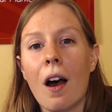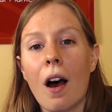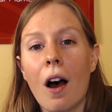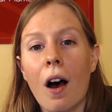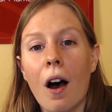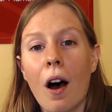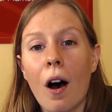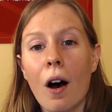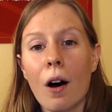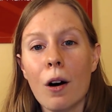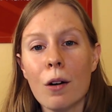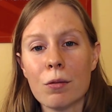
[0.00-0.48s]

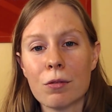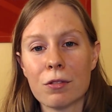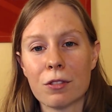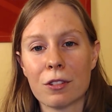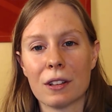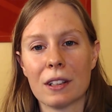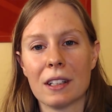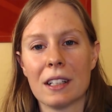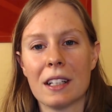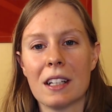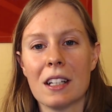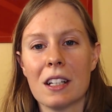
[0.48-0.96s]

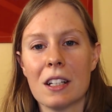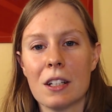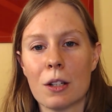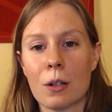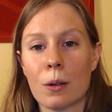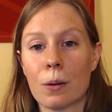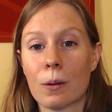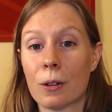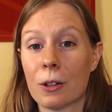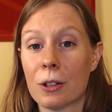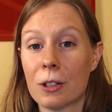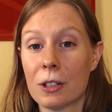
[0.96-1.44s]
Hopefully,
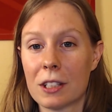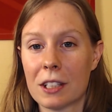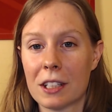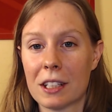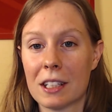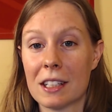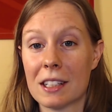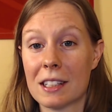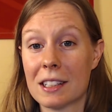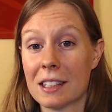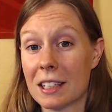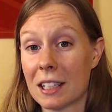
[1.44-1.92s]
you learn to
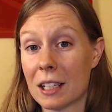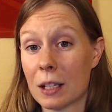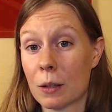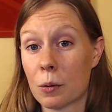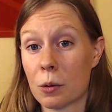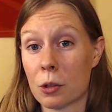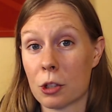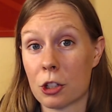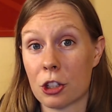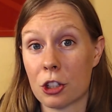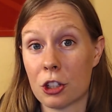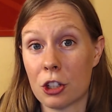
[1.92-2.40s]

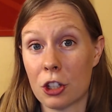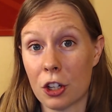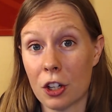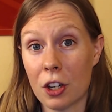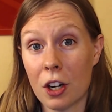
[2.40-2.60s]
distinguish good